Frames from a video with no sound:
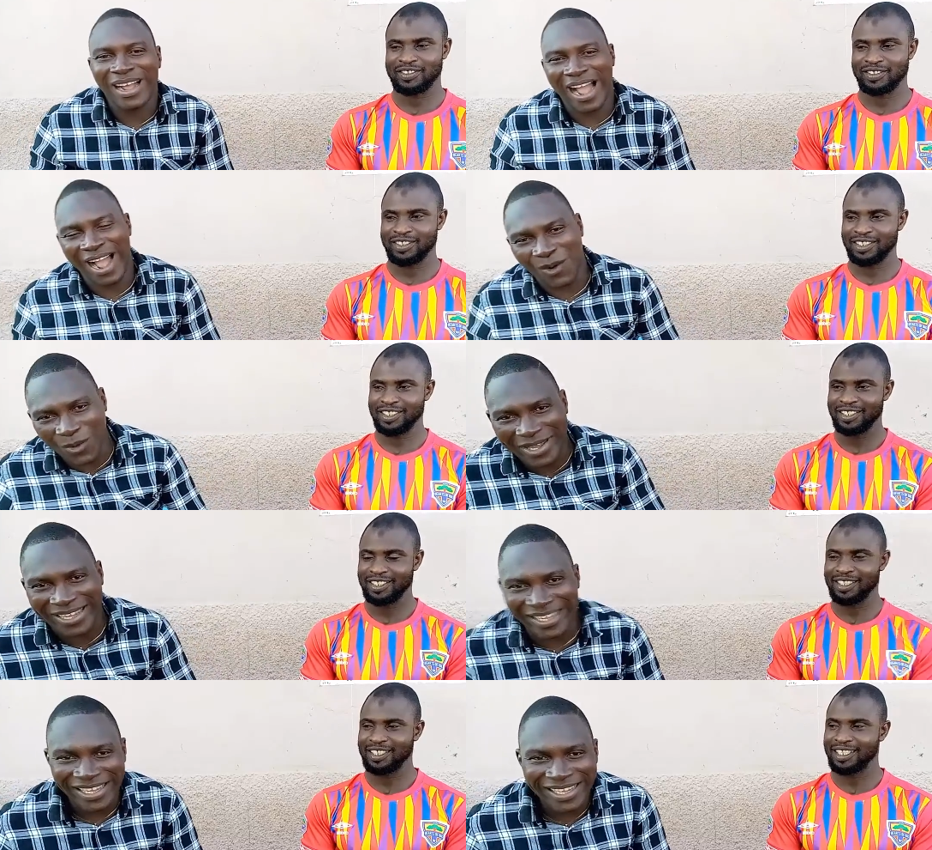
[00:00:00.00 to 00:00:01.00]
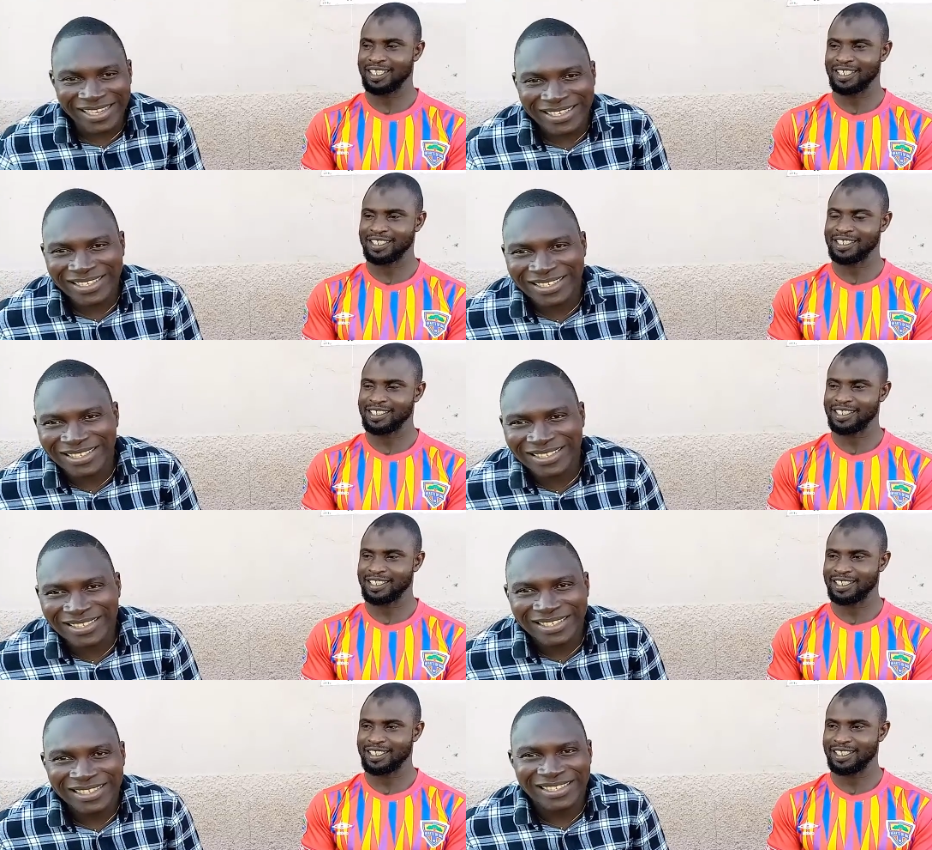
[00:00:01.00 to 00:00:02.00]
Speaker 1: Ah okay.
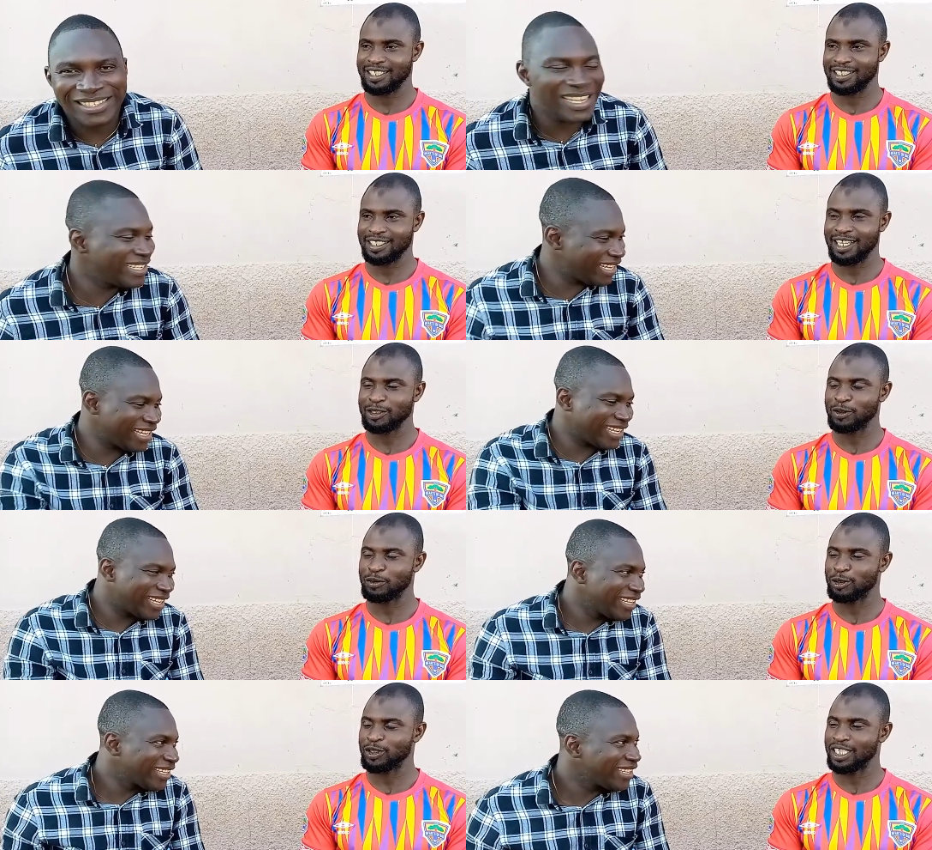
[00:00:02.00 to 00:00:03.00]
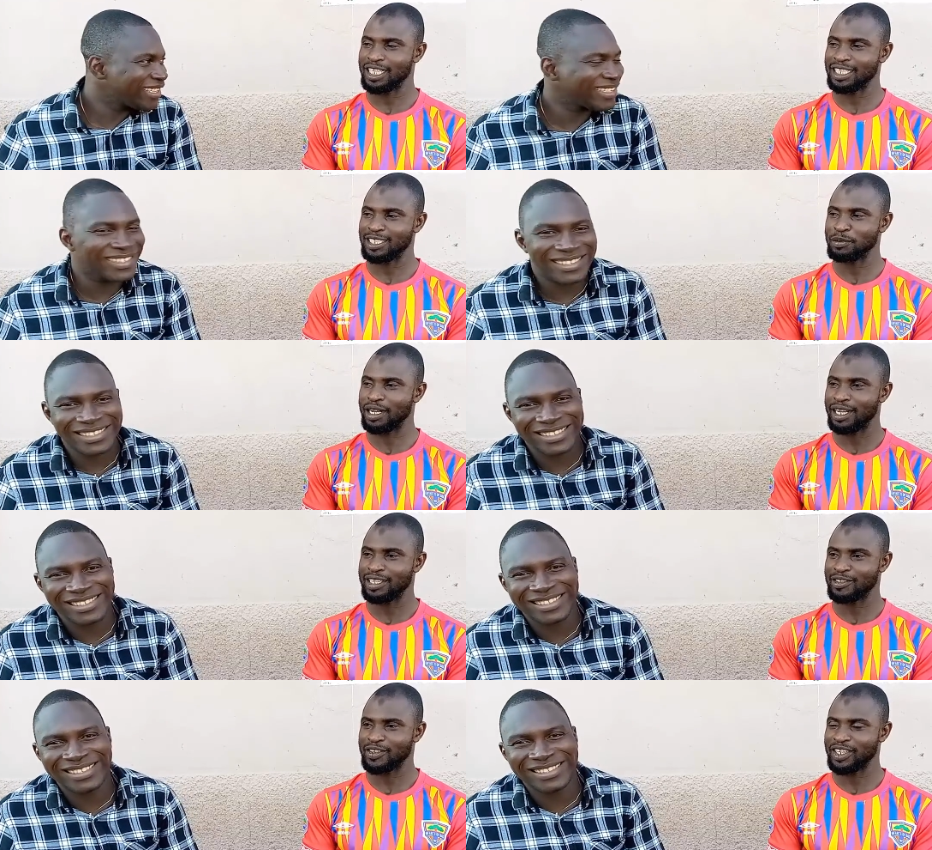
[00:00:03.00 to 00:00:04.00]
Yeah, yeah. Folks, the team are
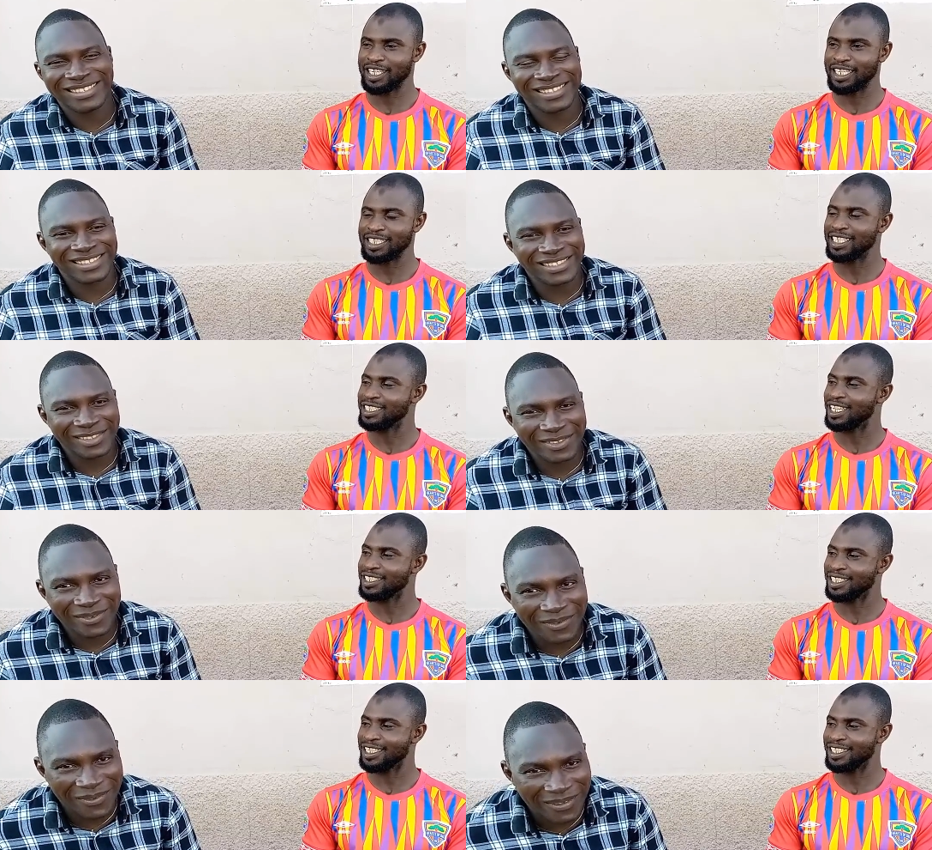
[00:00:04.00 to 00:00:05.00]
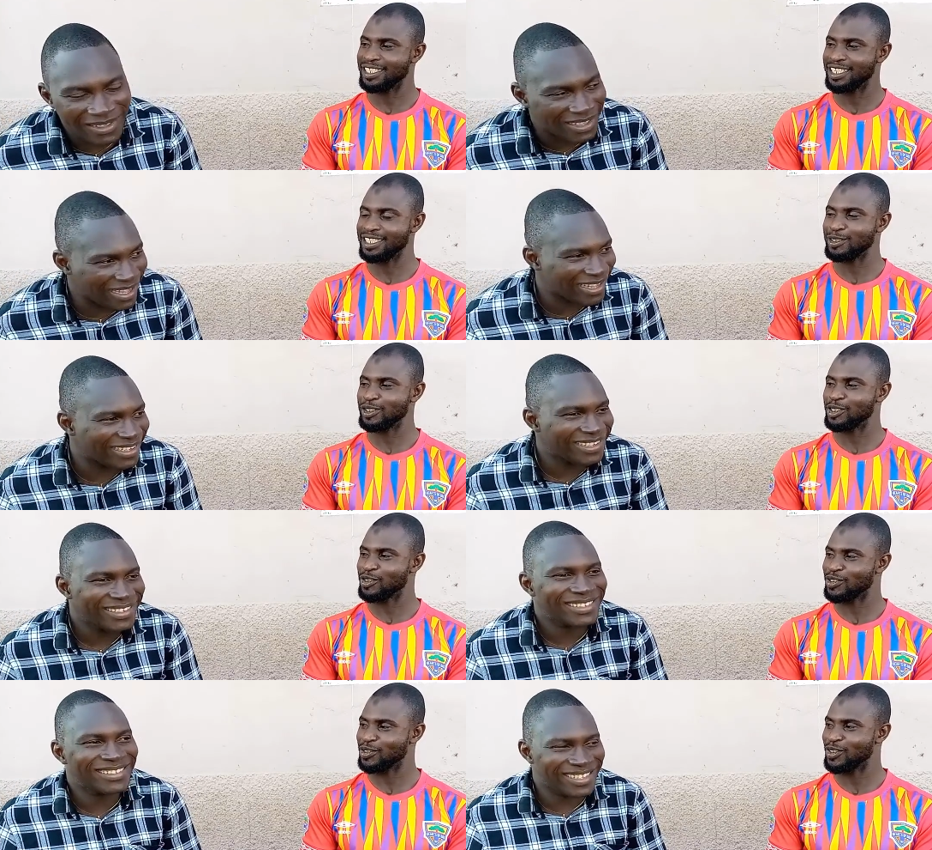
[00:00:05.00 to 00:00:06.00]
no great idea. Church, they need to
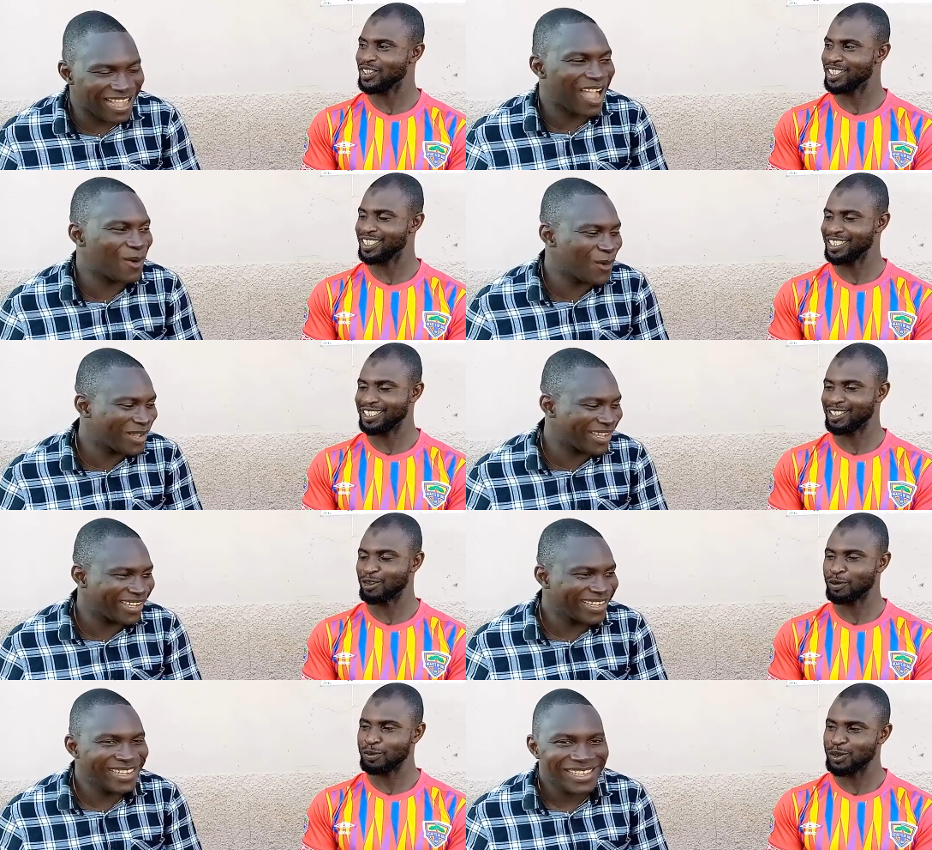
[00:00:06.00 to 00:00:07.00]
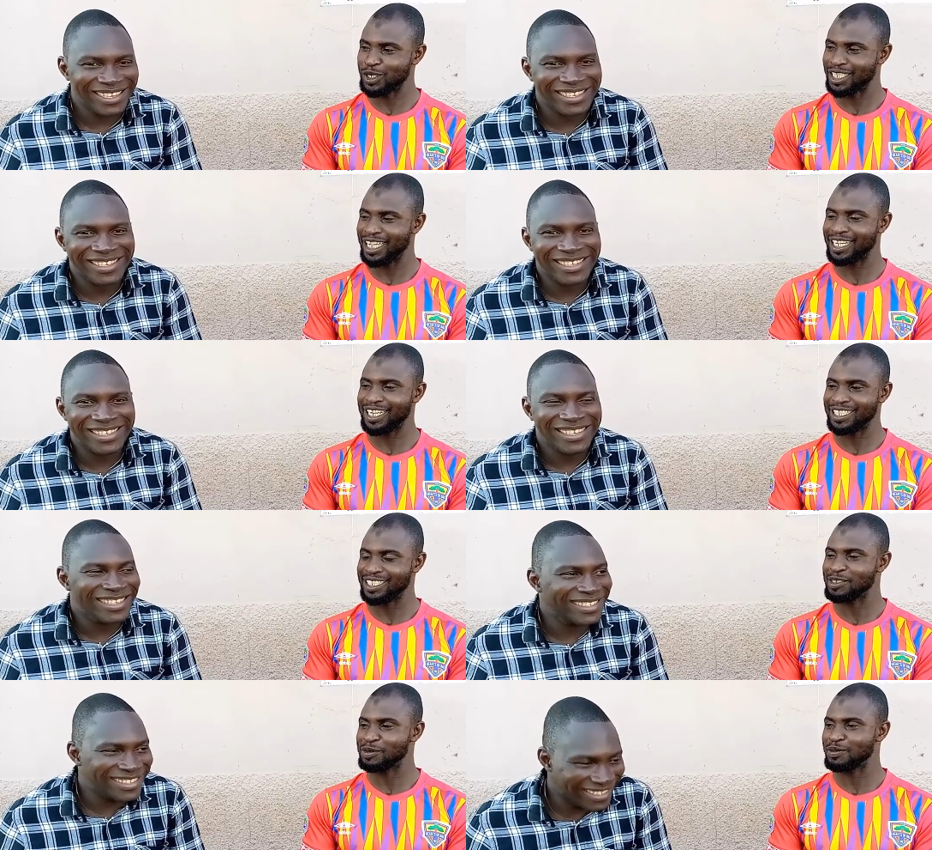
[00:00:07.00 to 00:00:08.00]
go. Ah, okay. Bobo is here,
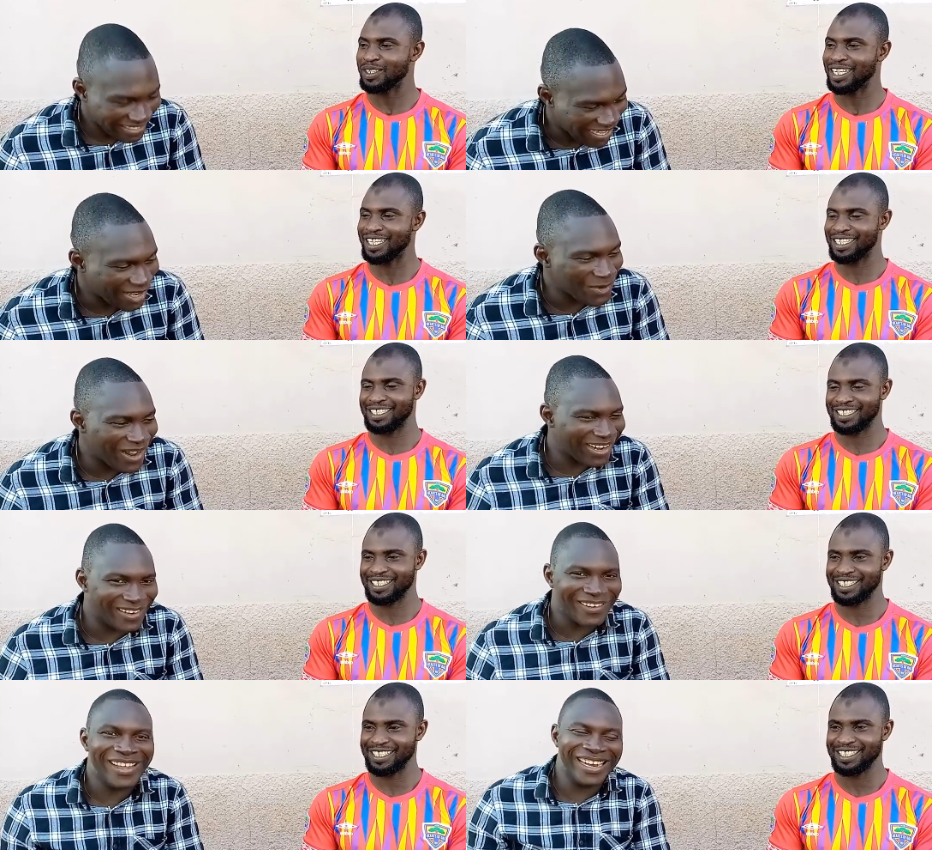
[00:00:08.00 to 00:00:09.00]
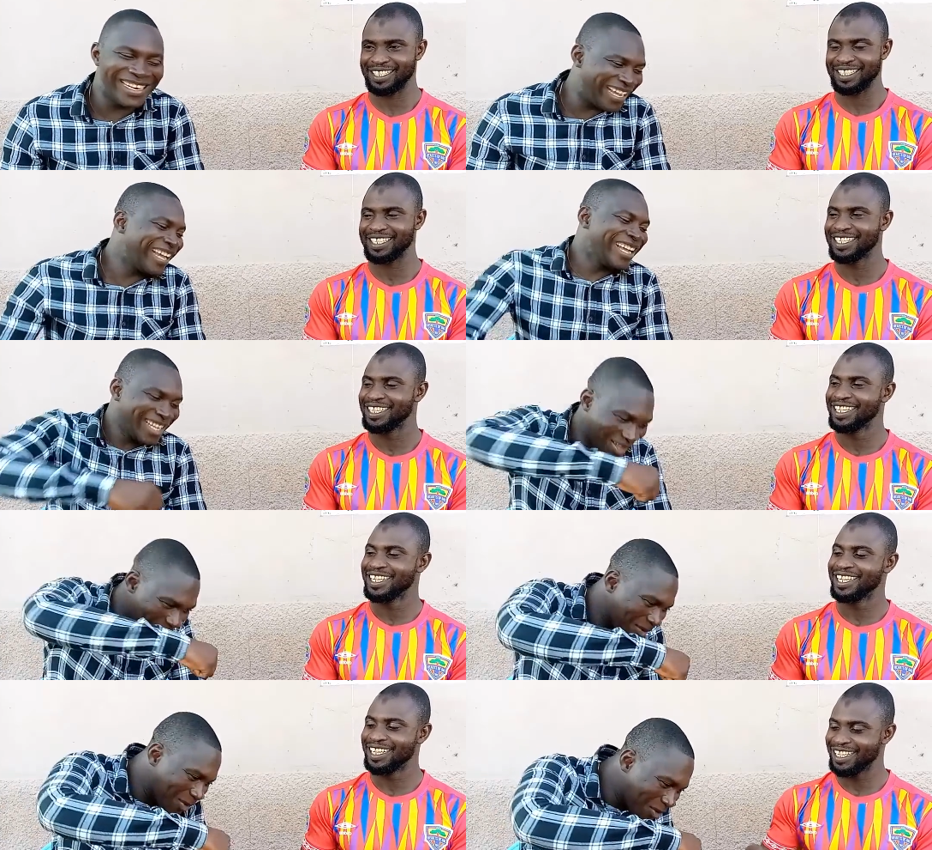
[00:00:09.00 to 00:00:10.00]
and you. And one,
Speaker 2: and yeah,
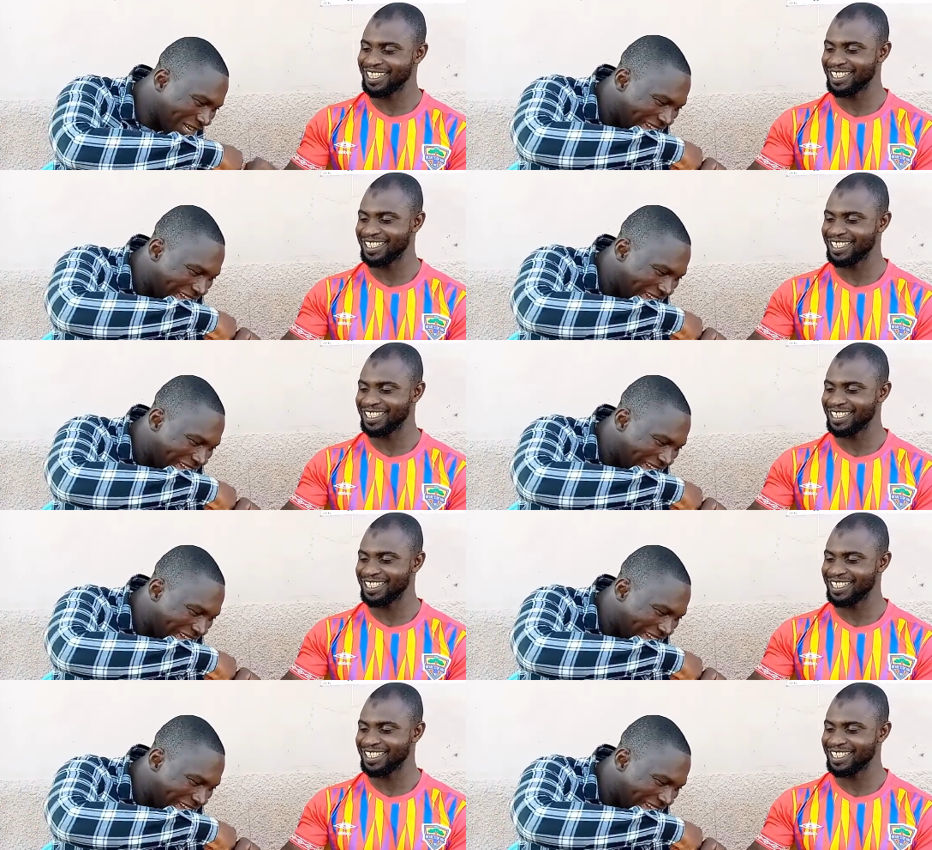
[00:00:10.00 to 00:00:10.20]
your mama good